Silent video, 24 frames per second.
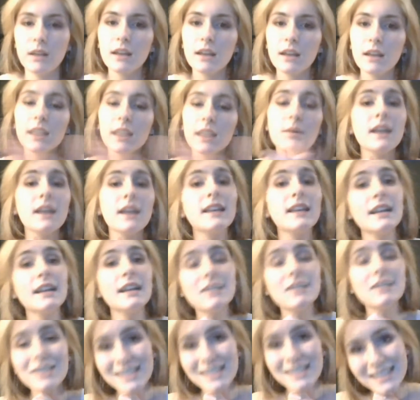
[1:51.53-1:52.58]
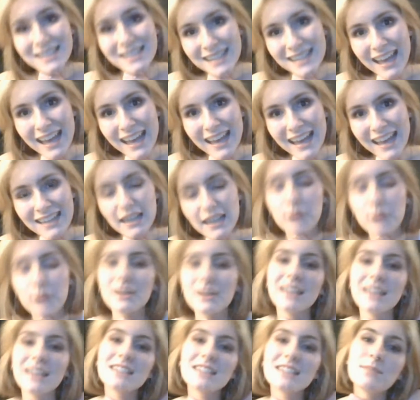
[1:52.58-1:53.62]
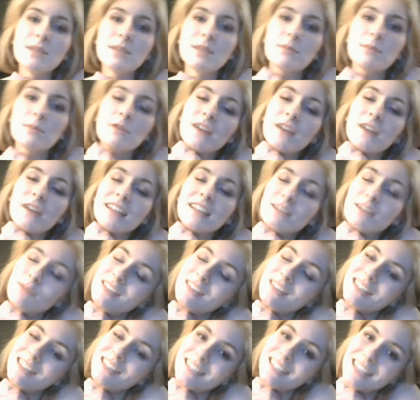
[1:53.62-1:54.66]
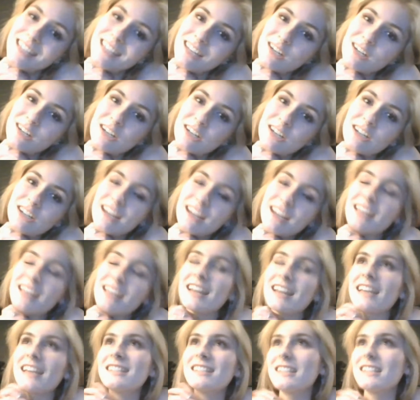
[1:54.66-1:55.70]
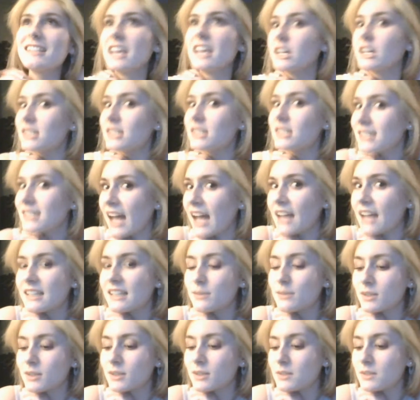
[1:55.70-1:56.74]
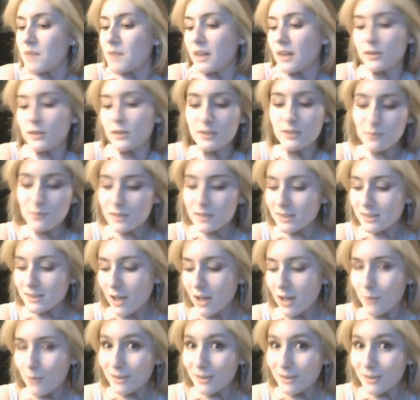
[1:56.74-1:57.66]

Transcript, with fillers: And then when I get to set, I would like to be provided with dinner, a nice kale salad with tomatoes and balsamic